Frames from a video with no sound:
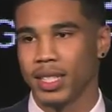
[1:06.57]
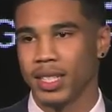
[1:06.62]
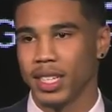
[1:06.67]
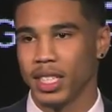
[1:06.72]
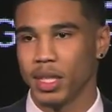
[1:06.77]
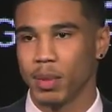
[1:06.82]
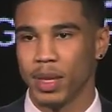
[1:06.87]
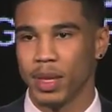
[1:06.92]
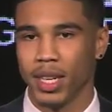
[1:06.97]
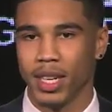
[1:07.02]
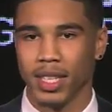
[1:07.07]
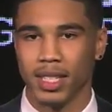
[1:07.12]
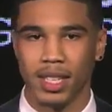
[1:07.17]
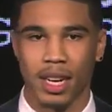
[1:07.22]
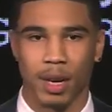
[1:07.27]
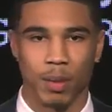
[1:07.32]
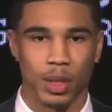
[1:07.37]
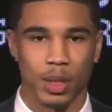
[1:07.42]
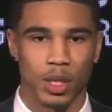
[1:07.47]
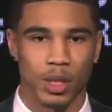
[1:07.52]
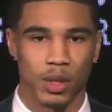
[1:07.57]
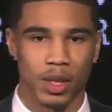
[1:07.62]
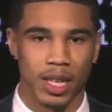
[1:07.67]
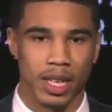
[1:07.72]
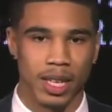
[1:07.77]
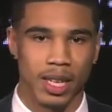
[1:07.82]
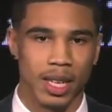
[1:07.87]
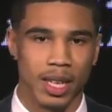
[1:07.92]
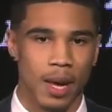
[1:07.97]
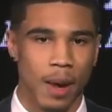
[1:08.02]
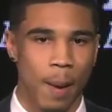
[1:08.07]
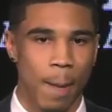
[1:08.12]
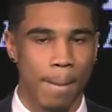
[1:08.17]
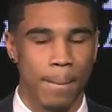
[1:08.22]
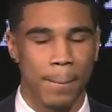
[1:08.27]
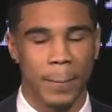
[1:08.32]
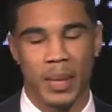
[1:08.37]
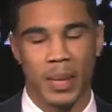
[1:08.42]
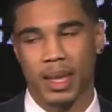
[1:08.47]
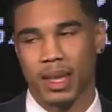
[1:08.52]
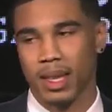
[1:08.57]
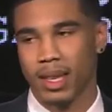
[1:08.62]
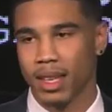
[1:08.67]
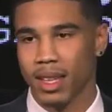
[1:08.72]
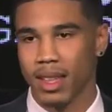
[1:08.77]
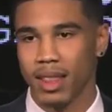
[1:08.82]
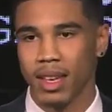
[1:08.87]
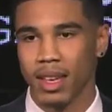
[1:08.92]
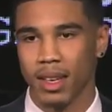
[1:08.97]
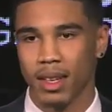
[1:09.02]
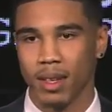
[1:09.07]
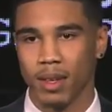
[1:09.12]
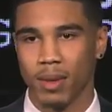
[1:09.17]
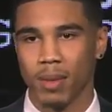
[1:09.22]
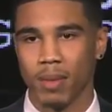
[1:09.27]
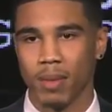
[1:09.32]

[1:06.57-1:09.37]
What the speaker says: experience and opportunity. Thank you.